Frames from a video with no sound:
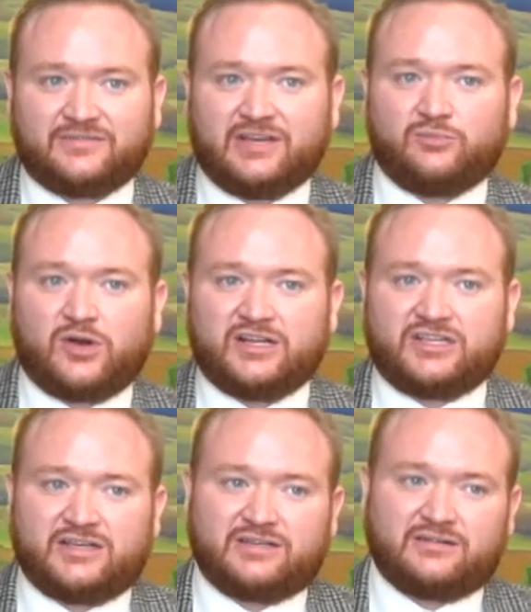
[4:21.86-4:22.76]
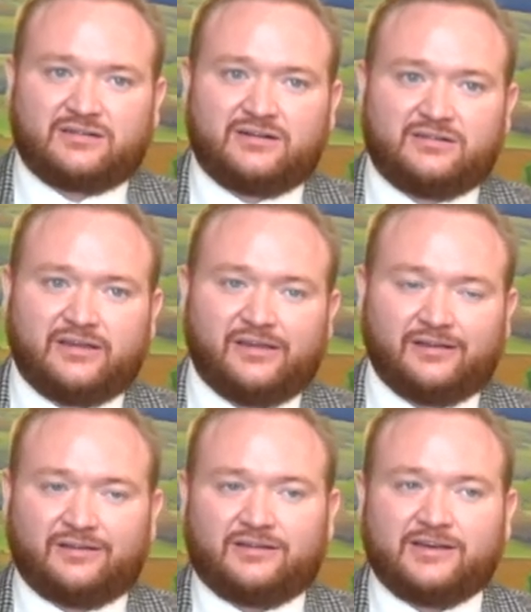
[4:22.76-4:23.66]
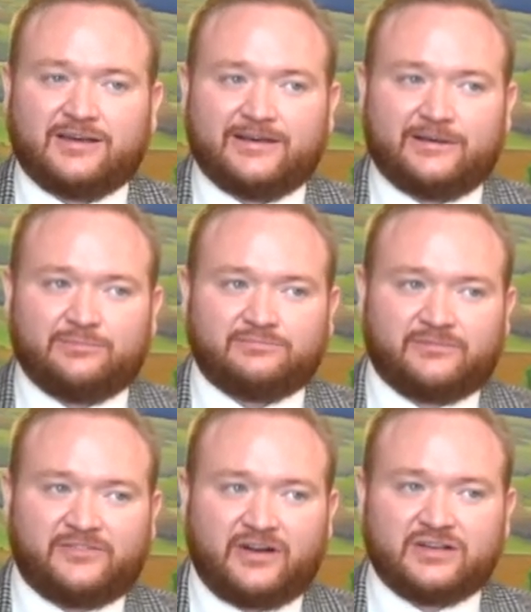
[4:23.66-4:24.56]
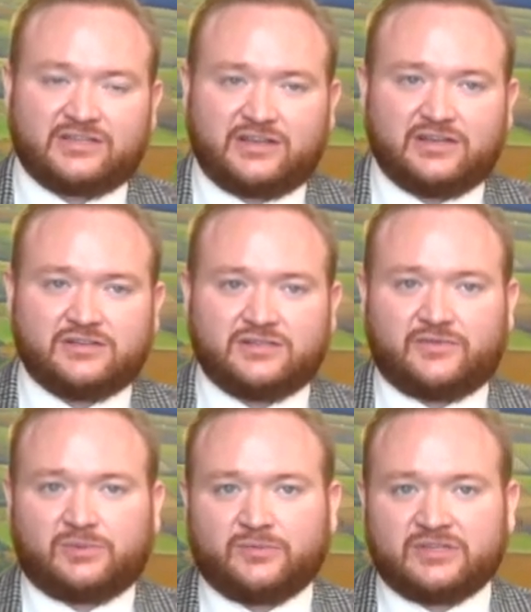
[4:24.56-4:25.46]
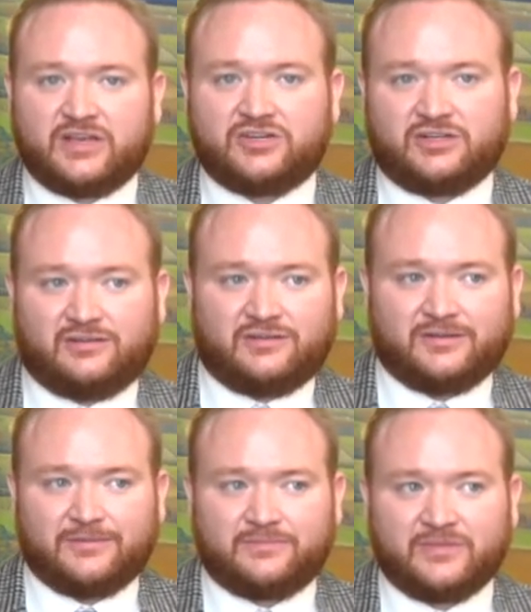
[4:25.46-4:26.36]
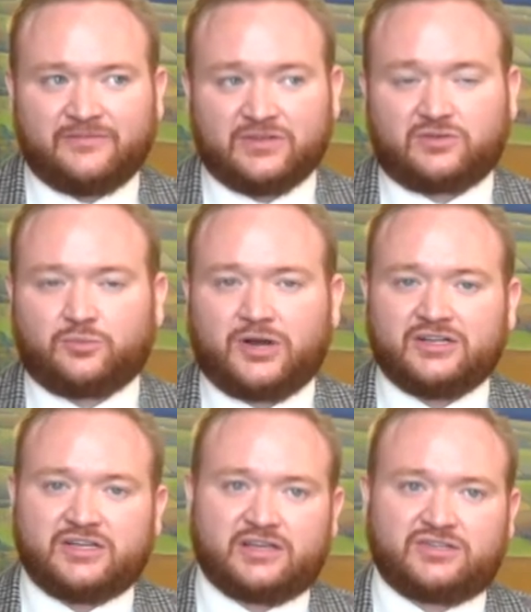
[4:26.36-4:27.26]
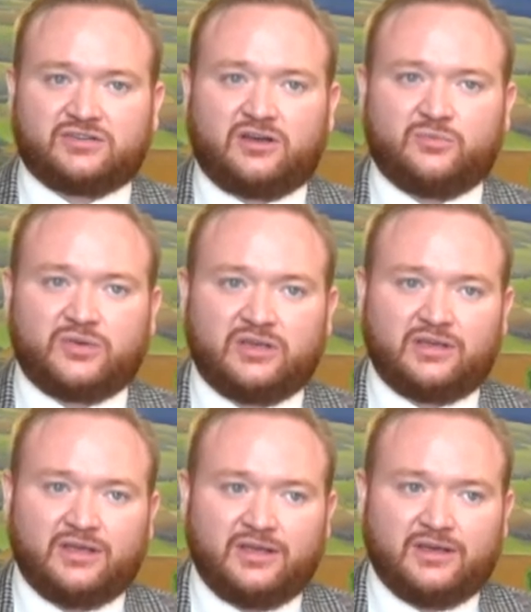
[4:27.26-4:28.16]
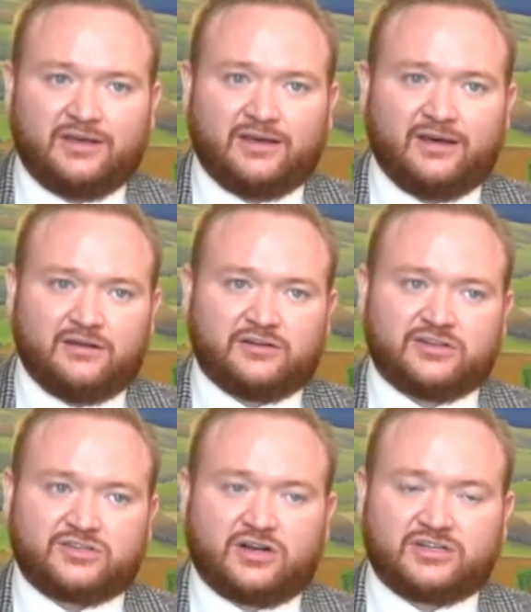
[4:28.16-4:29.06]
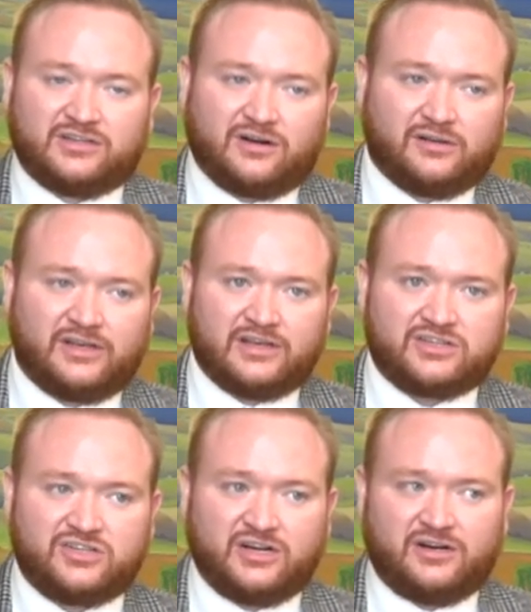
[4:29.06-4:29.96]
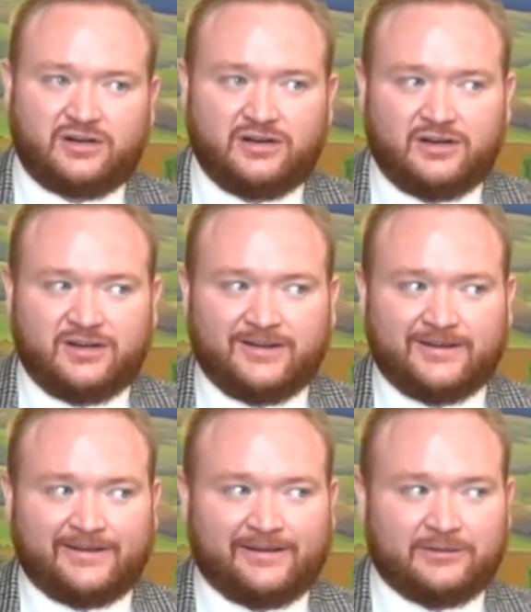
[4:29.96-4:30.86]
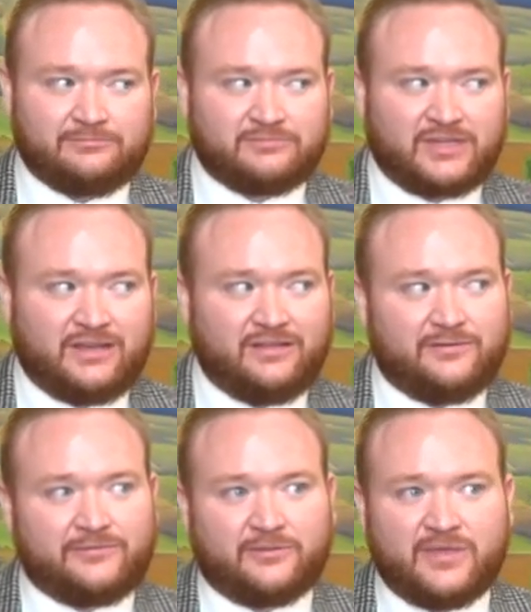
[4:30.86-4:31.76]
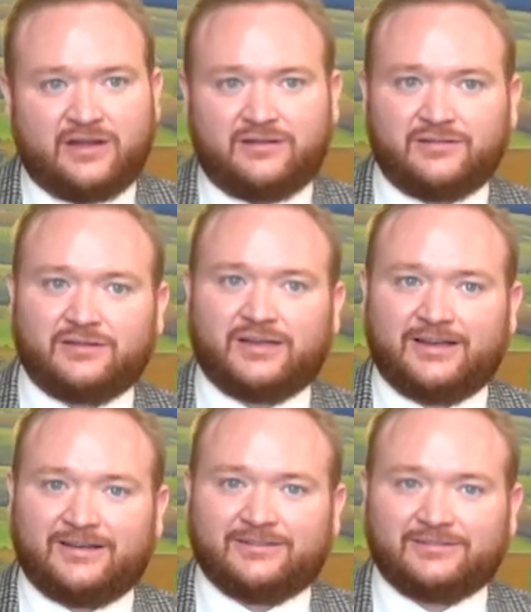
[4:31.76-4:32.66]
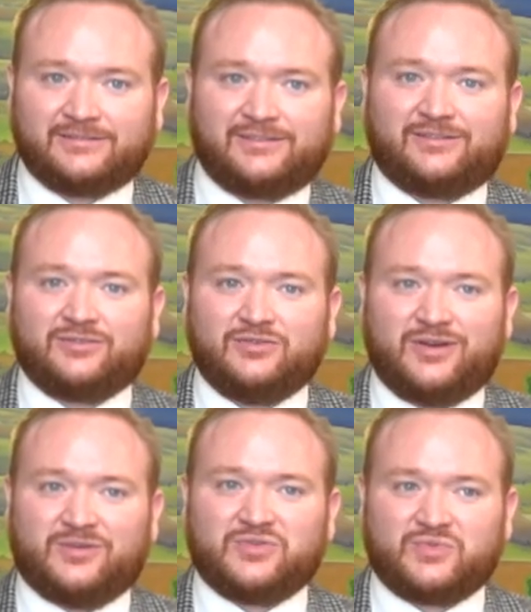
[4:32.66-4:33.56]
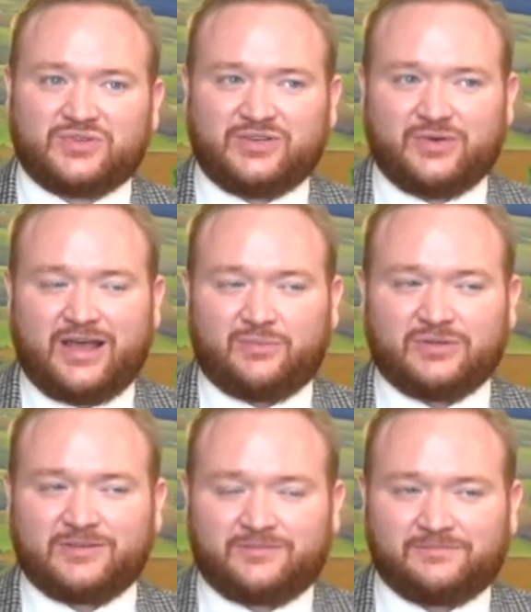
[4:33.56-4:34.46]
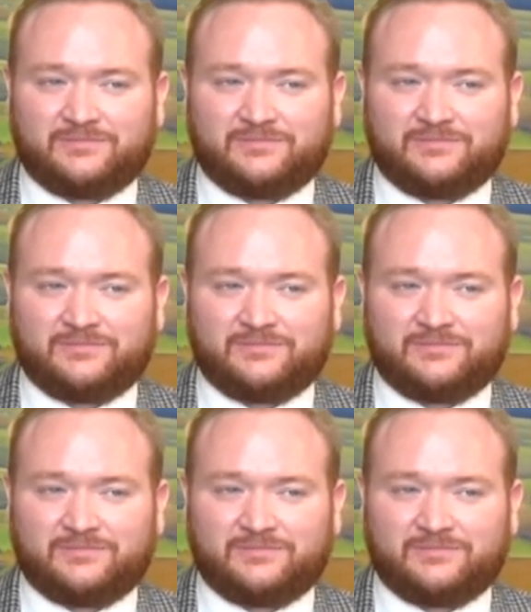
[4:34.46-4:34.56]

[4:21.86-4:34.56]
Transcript: of 10 projects that are all in various stages of implementation. The physical projects should all be under construction early next year. And then from there, who knows? We'll see what happens.